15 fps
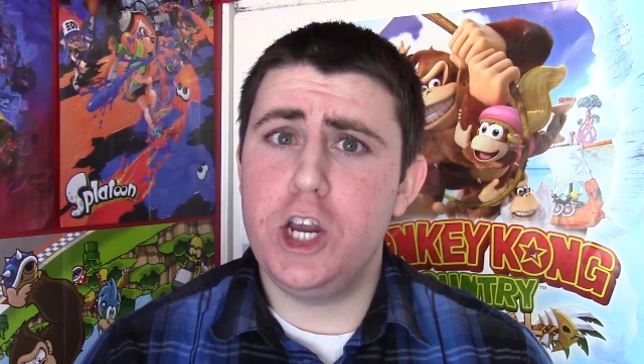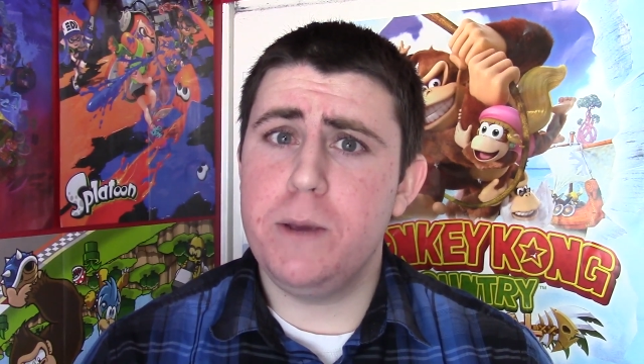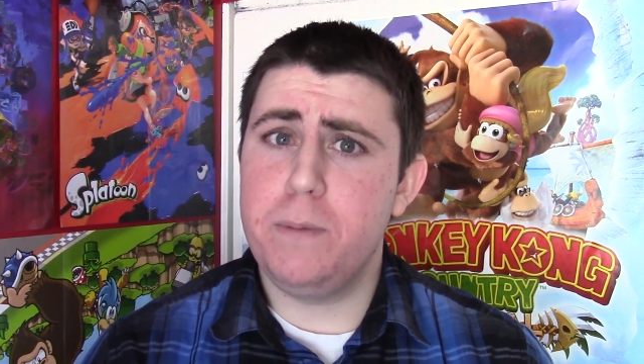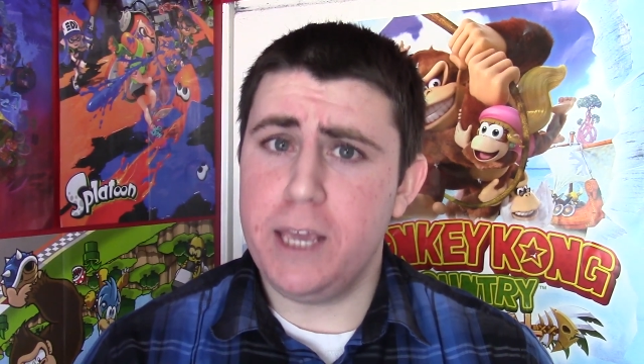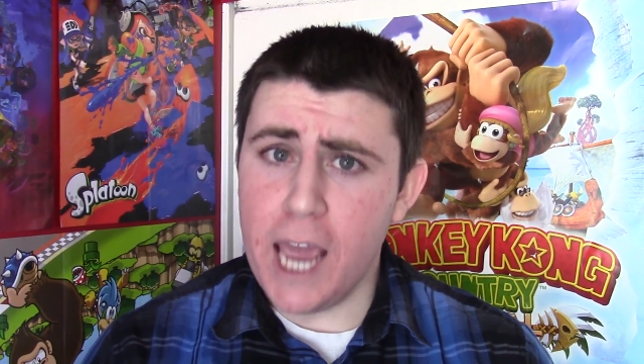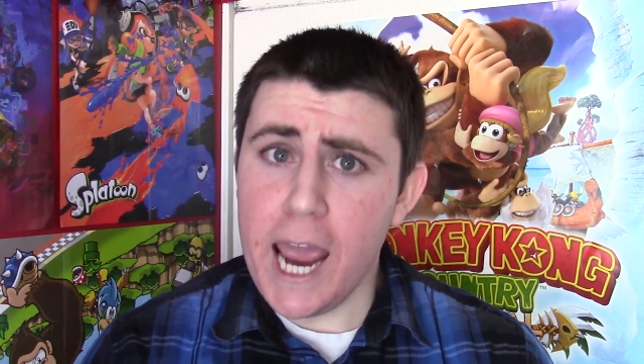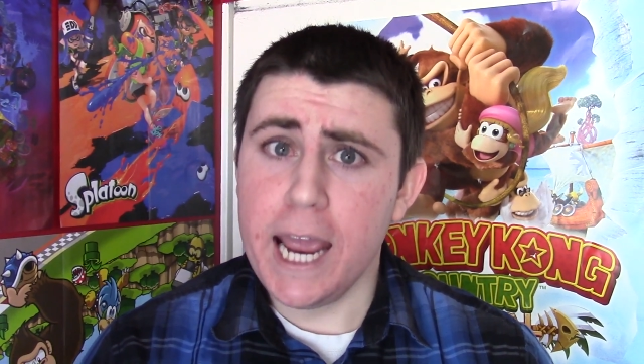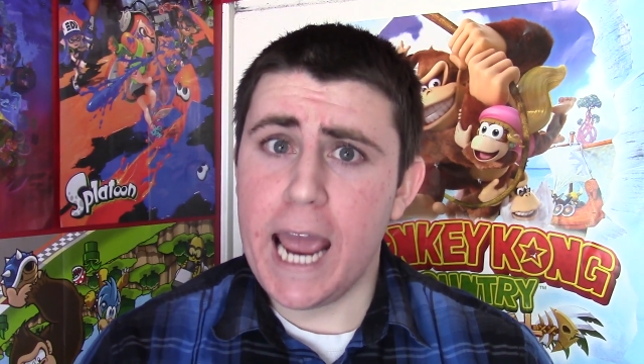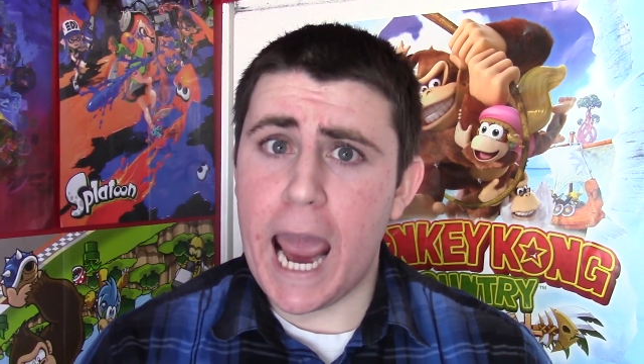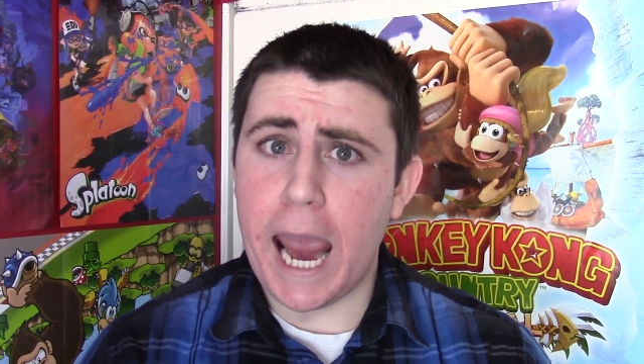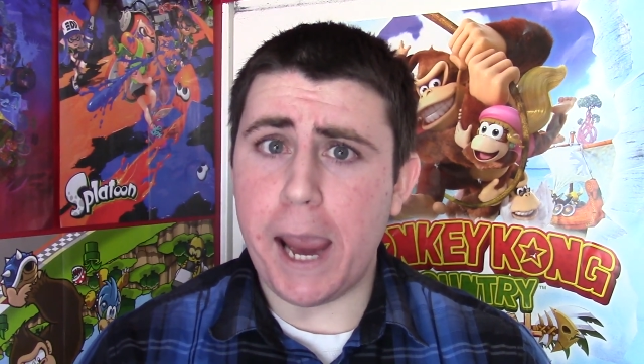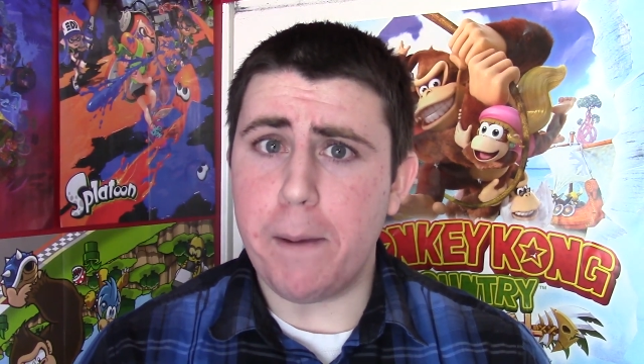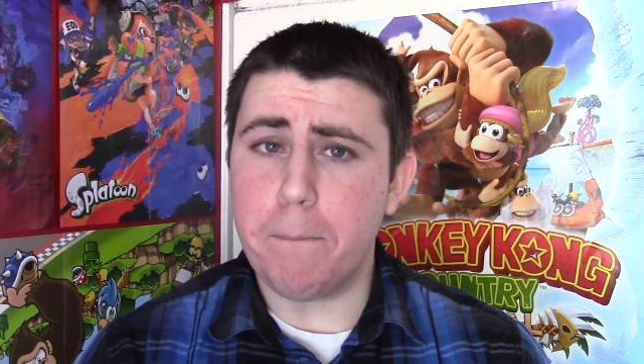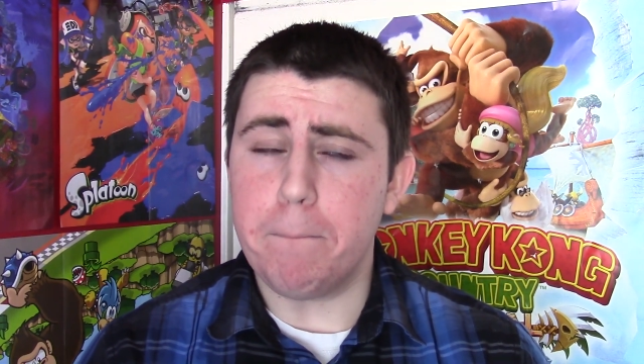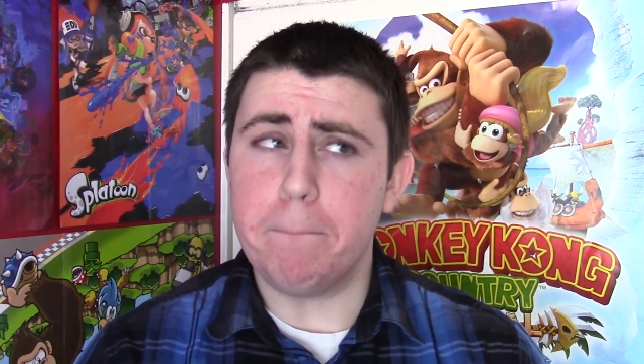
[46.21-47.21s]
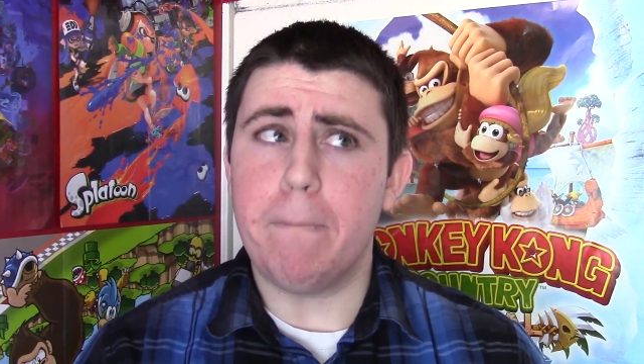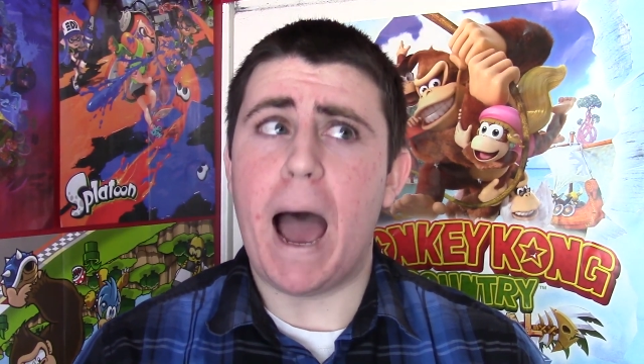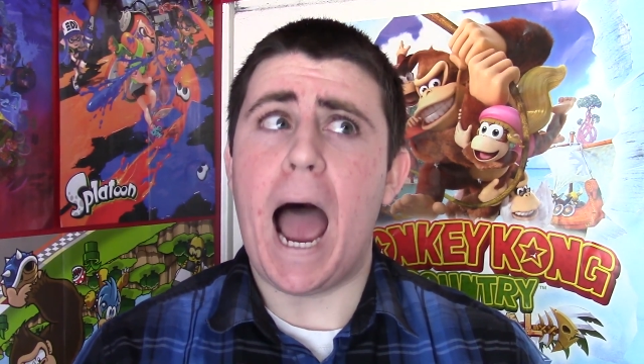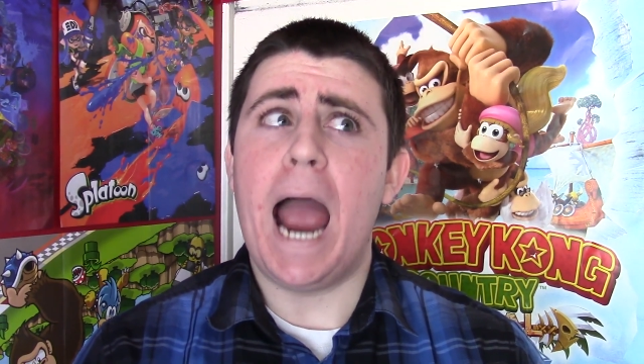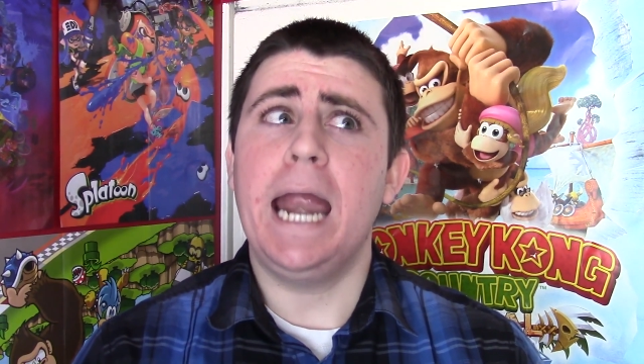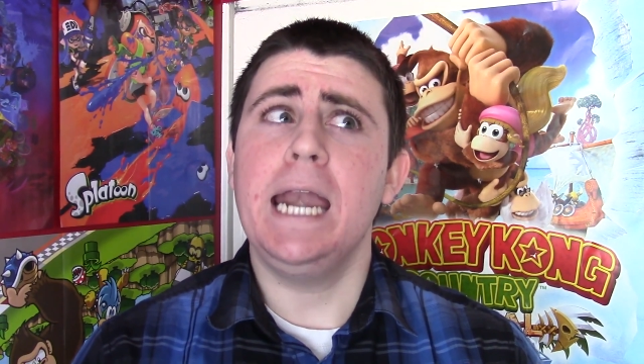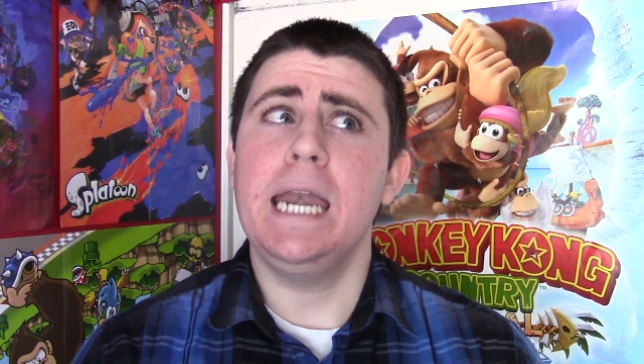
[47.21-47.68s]
GBA game,
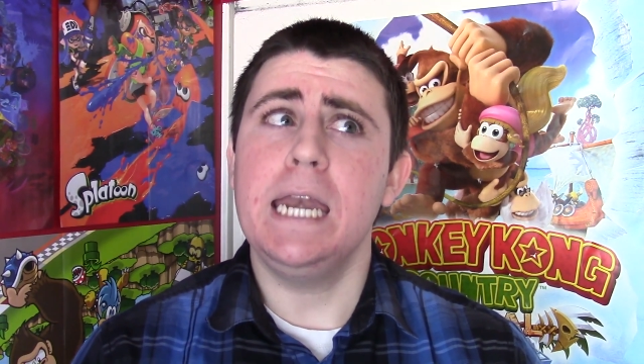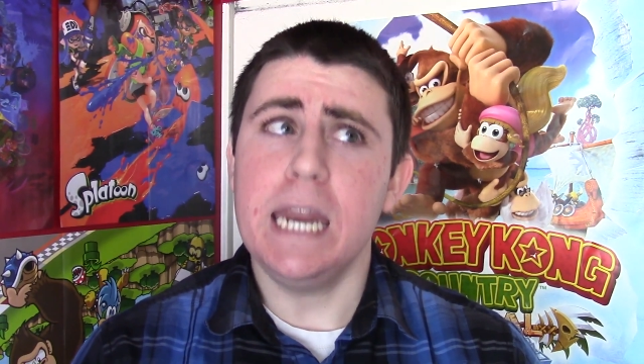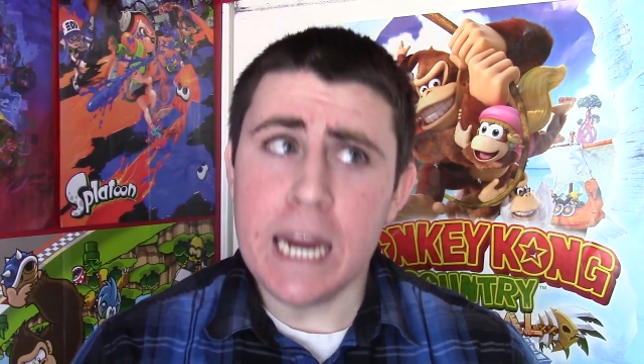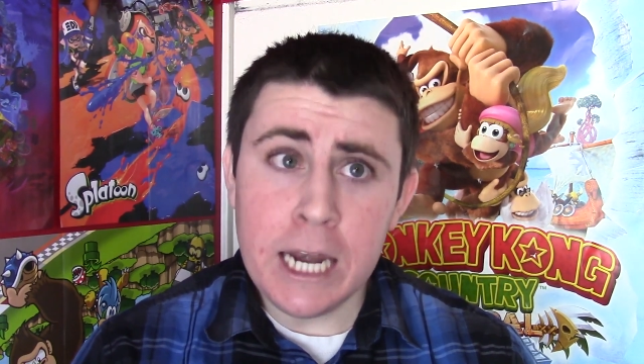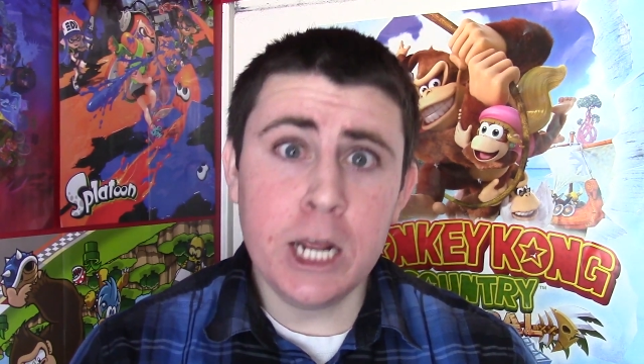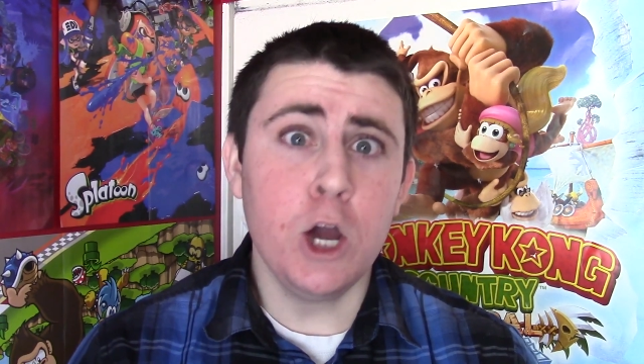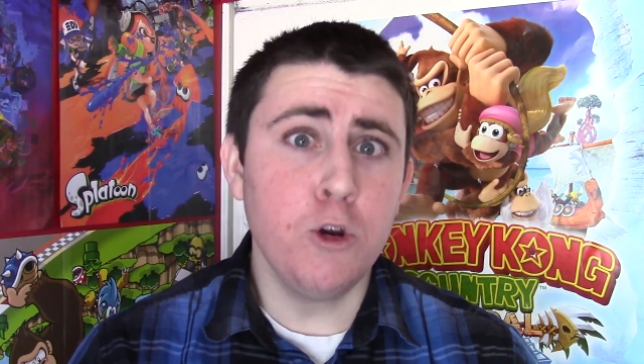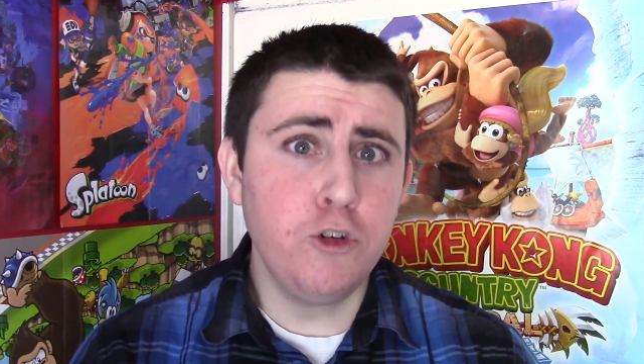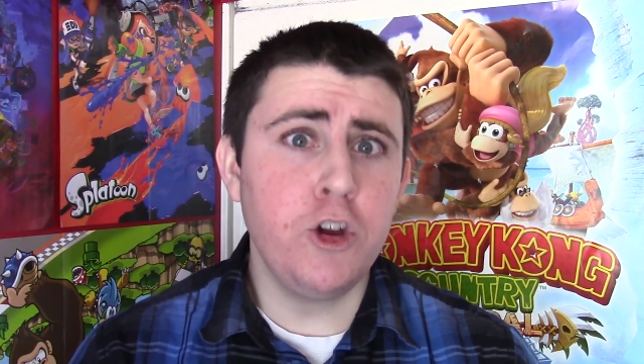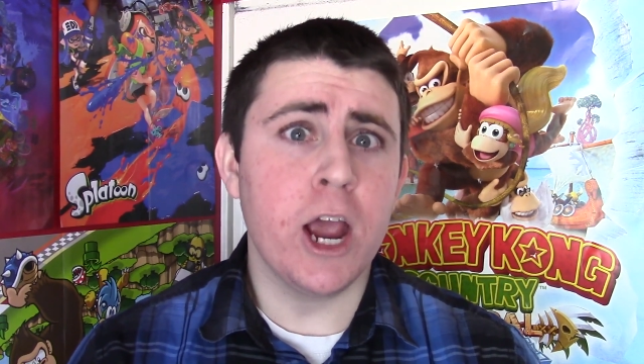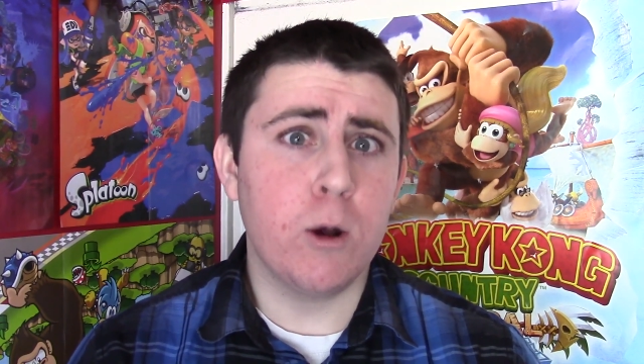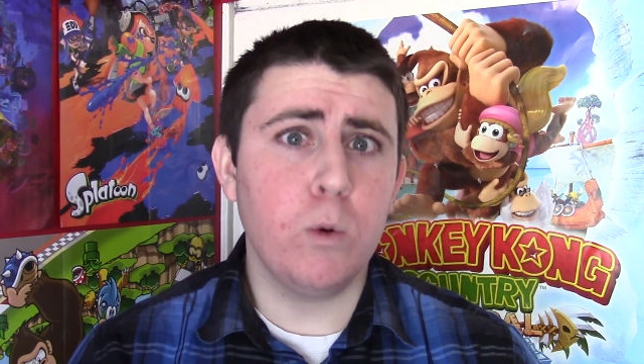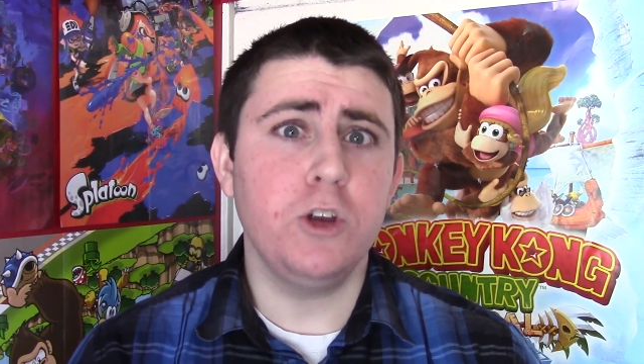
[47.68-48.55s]
I need to go check